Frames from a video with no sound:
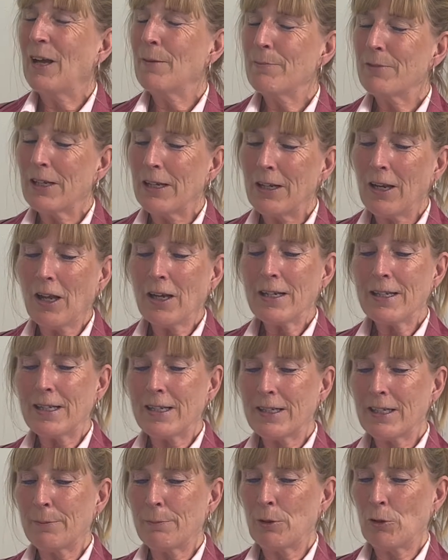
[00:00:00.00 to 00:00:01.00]
I'm
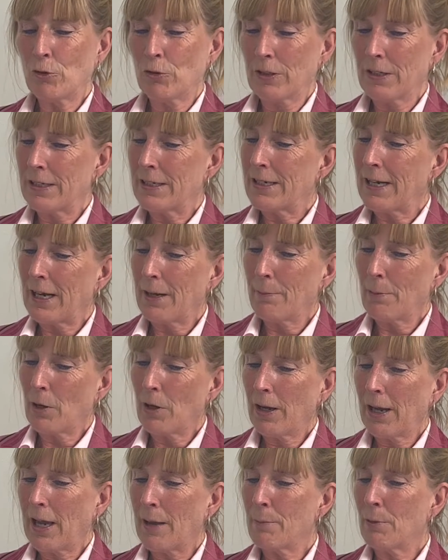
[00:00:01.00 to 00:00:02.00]
delighted to be joined today
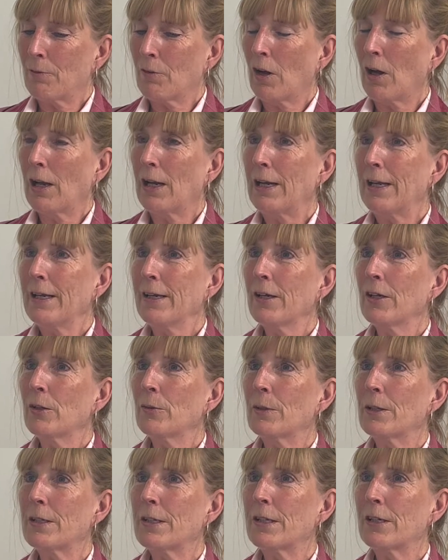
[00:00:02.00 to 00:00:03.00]
by Emma Reilly, who
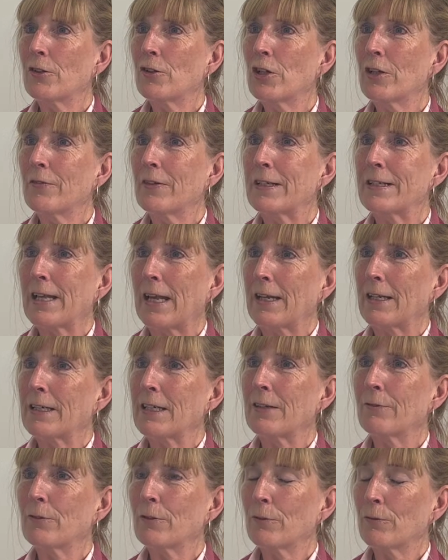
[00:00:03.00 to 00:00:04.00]
is the Chief
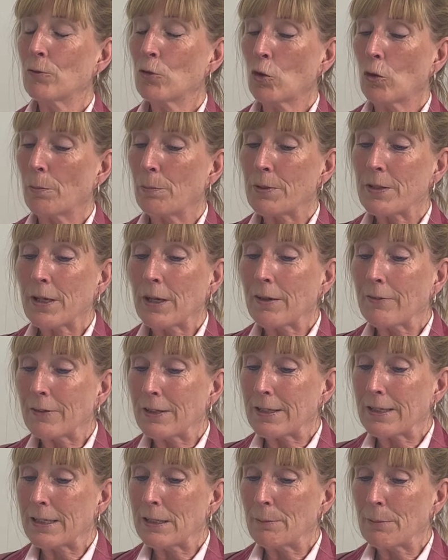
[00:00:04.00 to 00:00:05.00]
Executive of Top
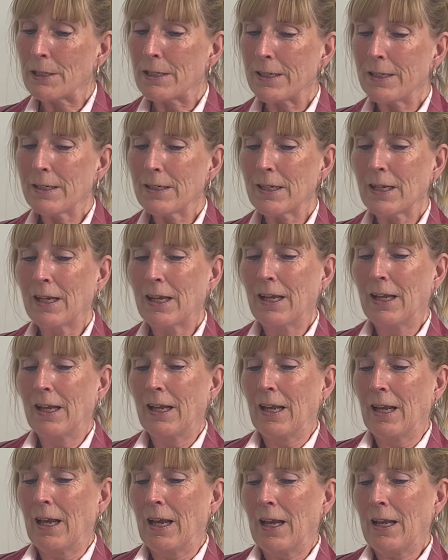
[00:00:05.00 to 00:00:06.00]
Service Limited.
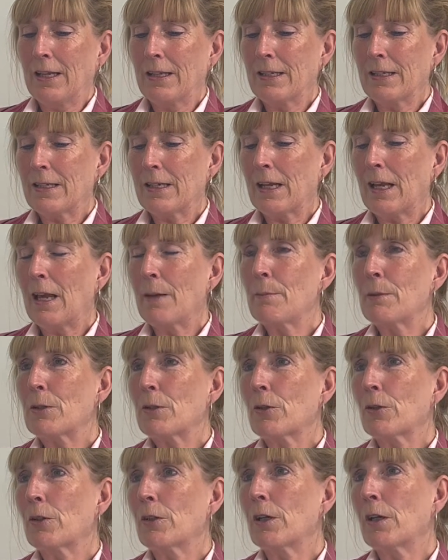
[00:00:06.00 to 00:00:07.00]
And
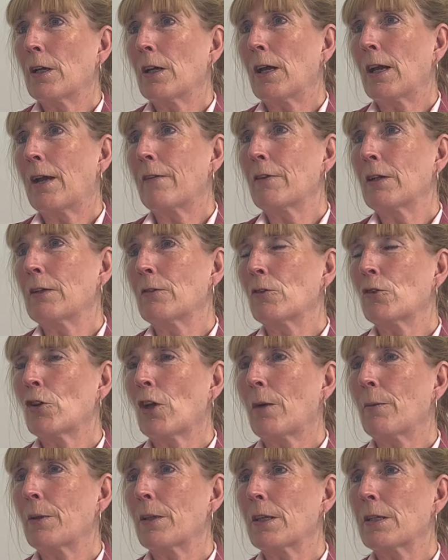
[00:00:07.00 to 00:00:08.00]
Emma's going to have a little
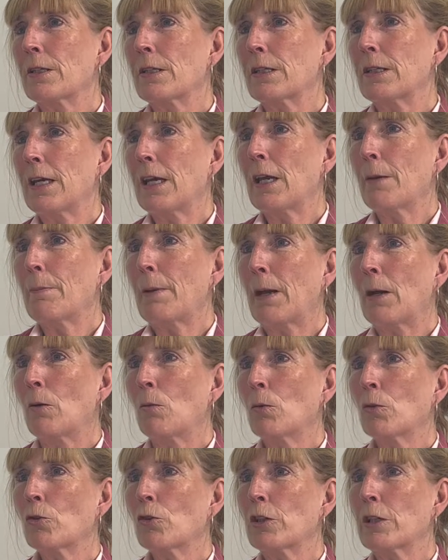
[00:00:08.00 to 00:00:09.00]
chat with us today
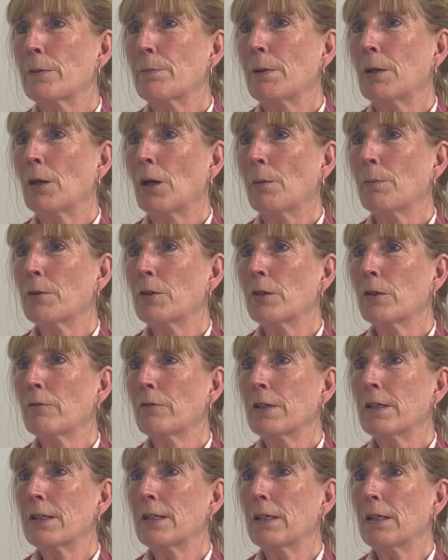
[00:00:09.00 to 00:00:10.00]
about what she's been up to
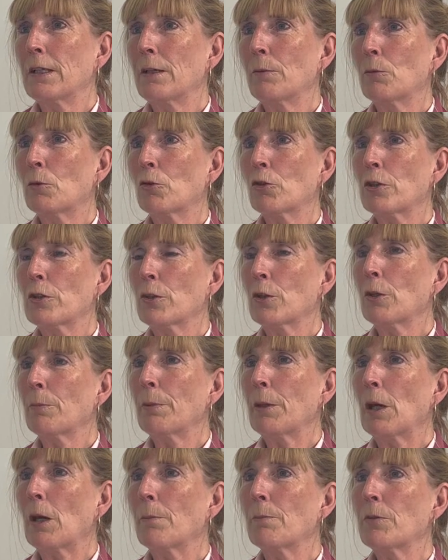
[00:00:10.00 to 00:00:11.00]
recently, what she's going to
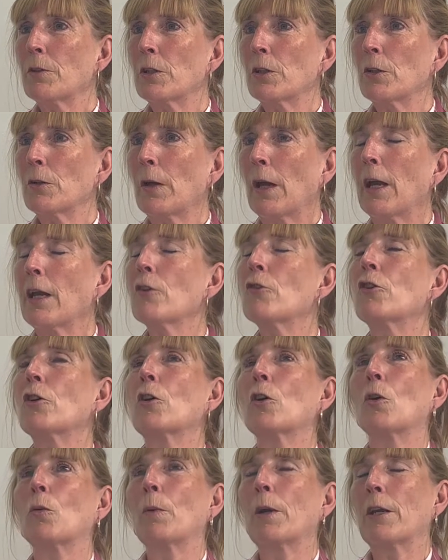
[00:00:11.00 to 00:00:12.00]
be up to, how she
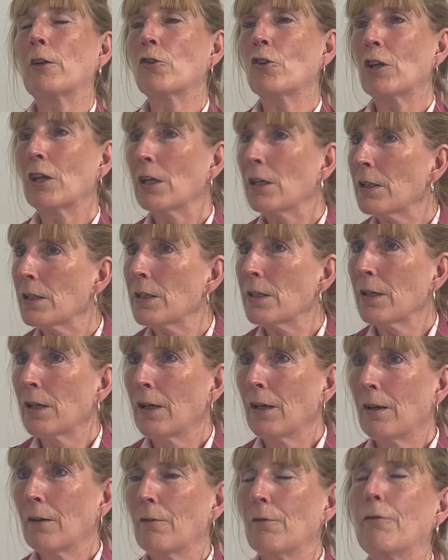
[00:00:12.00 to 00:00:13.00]
got where she is,
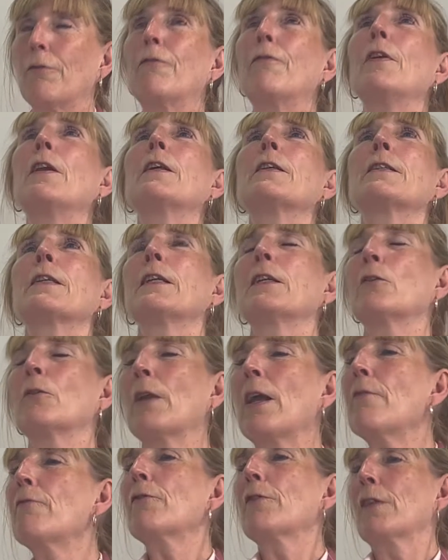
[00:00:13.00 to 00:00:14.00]
fill us in
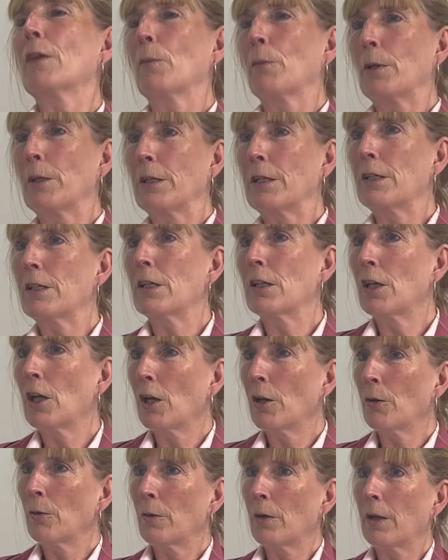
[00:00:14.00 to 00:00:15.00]
on everything we need to
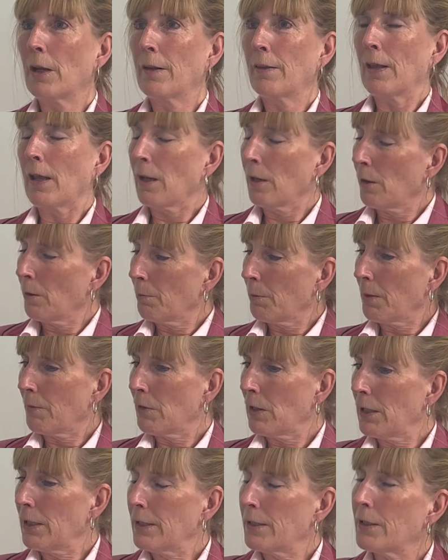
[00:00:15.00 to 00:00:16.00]
know, and then be
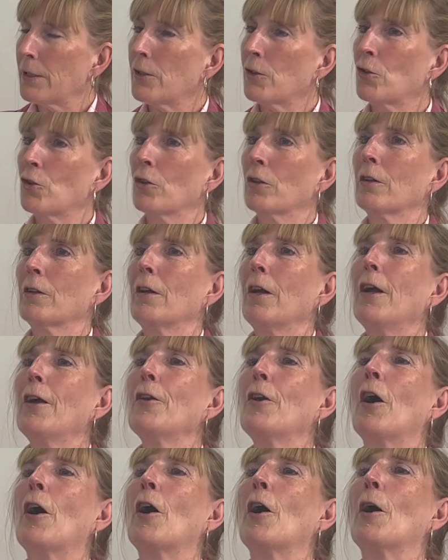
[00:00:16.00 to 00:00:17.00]
released
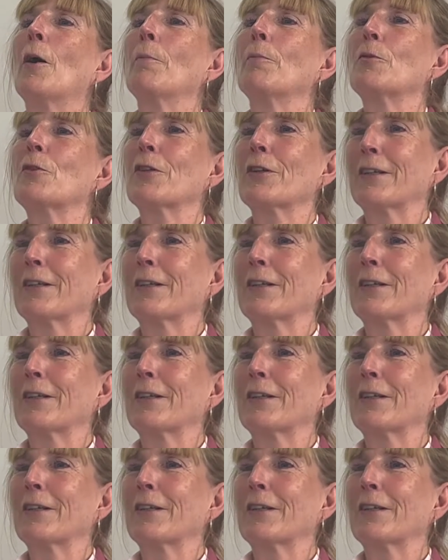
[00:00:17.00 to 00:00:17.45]
unharmed